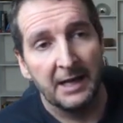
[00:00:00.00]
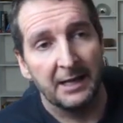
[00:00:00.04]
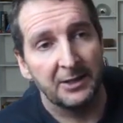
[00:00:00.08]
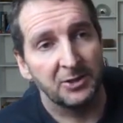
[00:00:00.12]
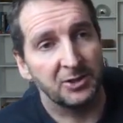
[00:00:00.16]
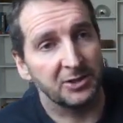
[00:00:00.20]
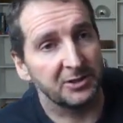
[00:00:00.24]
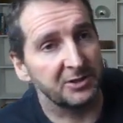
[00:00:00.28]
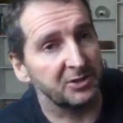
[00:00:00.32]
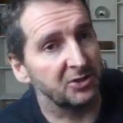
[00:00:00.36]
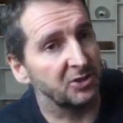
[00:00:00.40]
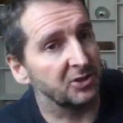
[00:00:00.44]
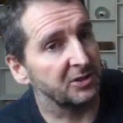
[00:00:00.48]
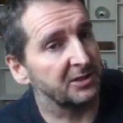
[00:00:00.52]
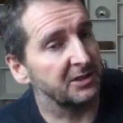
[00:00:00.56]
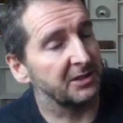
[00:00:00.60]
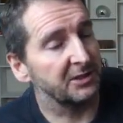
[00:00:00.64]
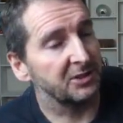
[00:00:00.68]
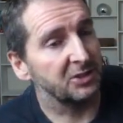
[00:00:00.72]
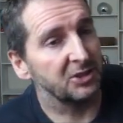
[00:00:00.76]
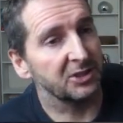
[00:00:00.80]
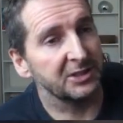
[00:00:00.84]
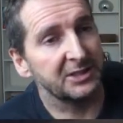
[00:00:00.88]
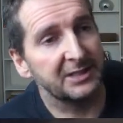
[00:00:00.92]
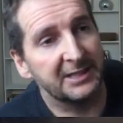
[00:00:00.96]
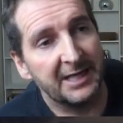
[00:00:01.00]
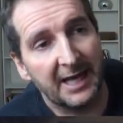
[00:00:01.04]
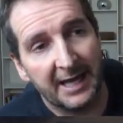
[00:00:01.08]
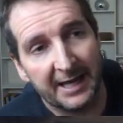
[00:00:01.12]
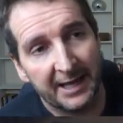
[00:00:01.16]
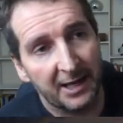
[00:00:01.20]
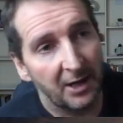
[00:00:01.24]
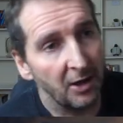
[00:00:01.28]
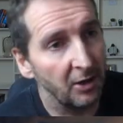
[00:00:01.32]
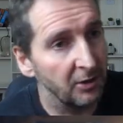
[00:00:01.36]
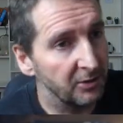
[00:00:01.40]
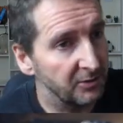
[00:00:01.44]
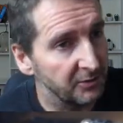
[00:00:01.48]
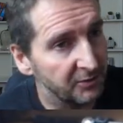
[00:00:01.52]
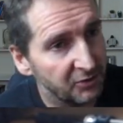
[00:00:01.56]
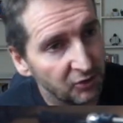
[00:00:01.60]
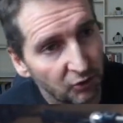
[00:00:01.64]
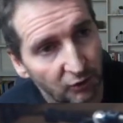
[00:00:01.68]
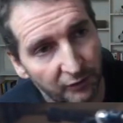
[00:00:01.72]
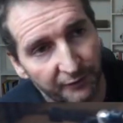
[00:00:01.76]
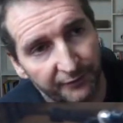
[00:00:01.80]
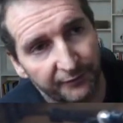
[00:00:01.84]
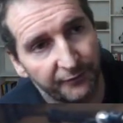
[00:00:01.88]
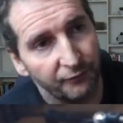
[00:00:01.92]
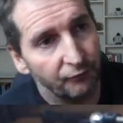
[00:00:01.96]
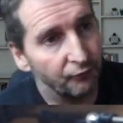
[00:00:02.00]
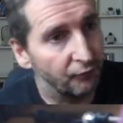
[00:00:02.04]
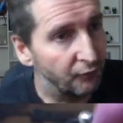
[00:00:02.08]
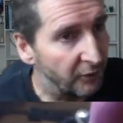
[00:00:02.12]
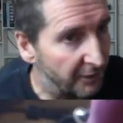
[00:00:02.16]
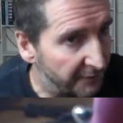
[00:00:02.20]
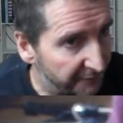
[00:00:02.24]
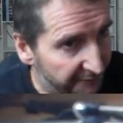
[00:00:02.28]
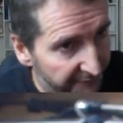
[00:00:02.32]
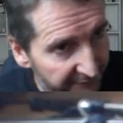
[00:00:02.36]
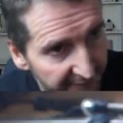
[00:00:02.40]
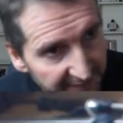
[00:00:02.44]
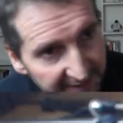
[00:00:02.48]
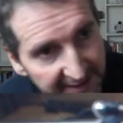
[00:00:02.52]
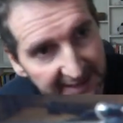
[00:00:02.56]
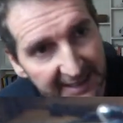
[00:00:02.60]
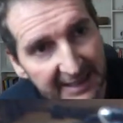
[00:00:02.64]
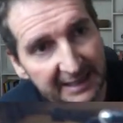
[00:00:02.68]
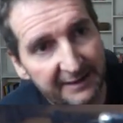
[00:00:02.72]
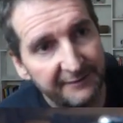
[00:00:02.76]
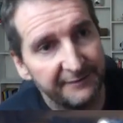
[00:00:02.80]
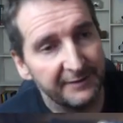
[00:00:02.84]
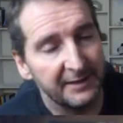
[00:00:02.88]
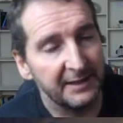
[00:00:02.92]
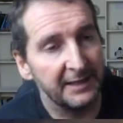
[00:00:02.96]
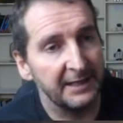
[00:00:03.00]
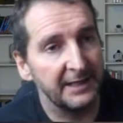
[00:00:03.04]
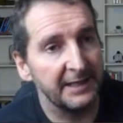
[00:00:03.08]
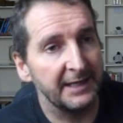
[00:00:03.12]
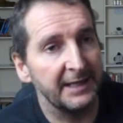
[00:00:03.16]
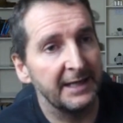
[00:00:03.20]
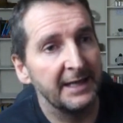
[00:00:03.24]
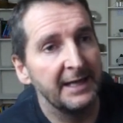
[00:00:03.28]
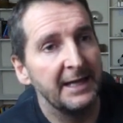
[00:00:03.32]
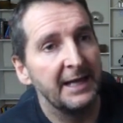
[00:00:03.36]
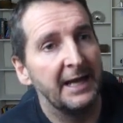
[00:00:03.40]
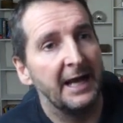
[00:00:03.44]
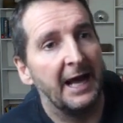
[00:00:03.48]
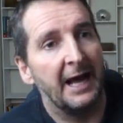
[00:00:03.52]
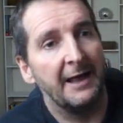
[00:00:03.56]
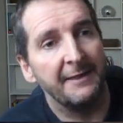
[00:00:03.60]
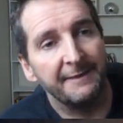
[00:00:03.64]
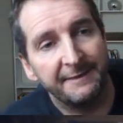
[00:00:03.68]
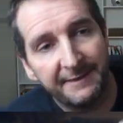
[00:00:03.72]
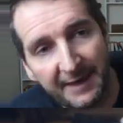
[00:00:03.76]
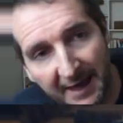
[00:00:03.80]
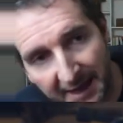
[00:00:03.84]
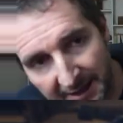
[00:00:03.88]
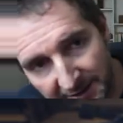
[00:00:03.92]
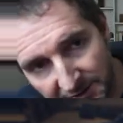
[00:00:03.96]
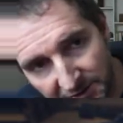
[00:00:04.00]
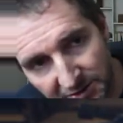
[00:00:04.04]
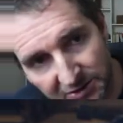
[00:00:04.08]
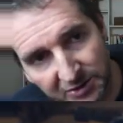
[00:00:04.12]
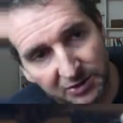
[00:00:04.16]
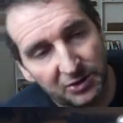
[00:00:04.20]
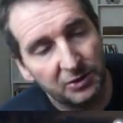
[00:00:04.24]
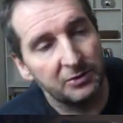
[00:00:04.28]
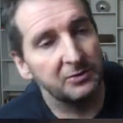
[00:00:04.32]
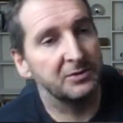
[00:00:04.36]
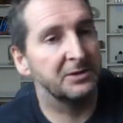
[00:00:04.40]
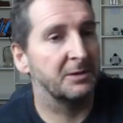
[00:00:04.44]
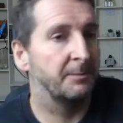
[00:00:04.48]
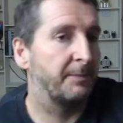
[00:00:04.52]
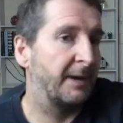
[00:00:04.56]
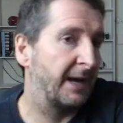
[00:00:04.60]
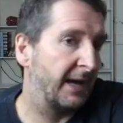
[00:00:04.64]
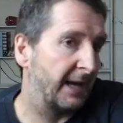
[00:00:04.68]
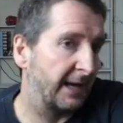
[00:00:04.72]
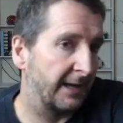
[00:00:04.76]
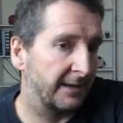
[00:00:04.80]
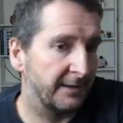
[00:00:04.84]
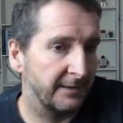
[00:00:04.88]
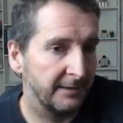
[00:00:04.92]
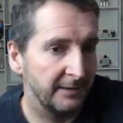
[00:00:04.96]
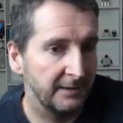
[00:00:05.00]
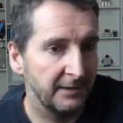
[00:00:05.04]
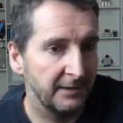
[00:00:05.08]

Just get it on sort of roughly evenly, and then just use the pad